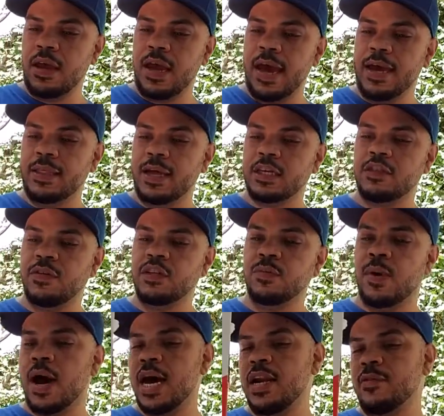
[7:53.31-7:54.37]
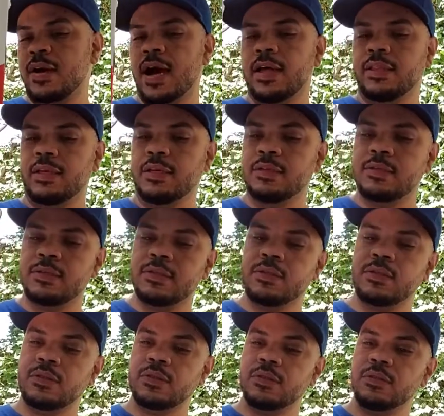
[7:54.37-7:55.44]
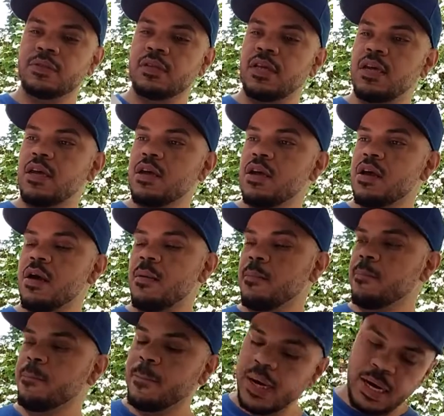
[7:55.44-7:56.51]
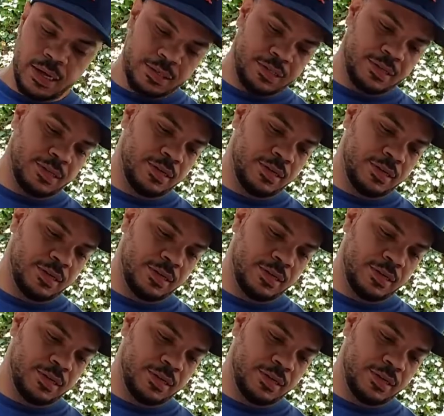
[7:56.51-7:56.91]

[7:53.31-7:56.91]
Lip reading: And that's the reason why I never got these. But